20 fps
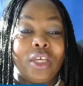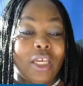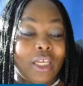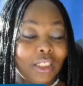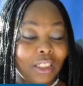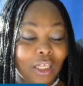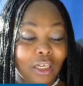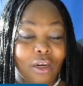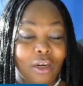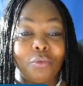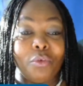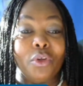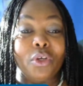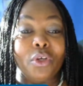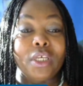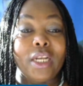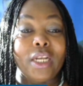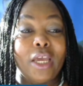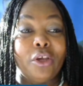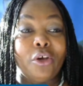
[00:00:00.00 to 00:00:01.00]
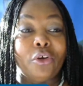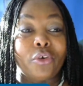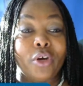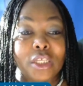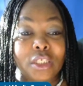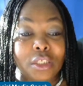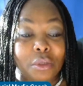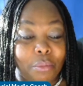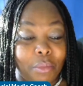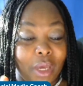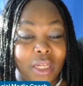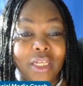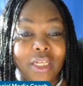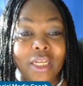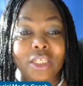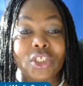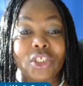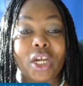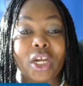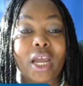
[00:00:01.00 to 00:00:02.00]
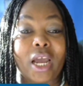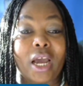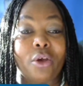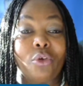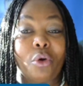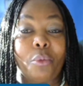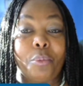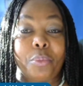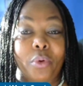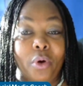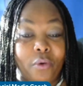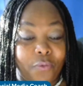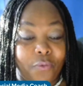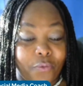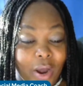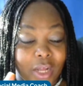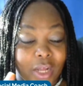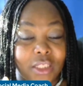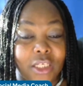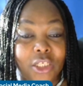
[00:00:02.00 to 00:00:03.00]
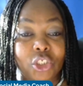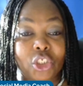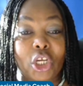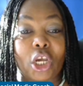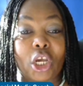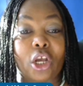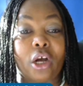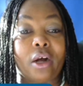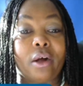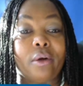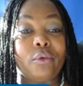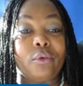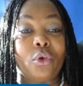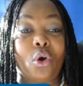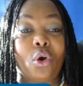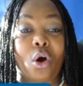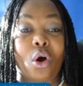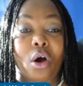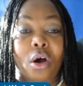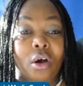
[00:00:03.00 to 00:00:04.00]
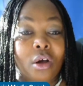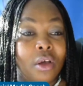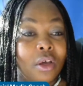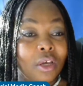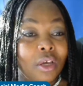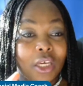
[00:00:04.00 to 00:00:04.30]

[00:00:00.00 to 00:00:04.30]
Instead of looking at your resume, they check out your profile, they check out your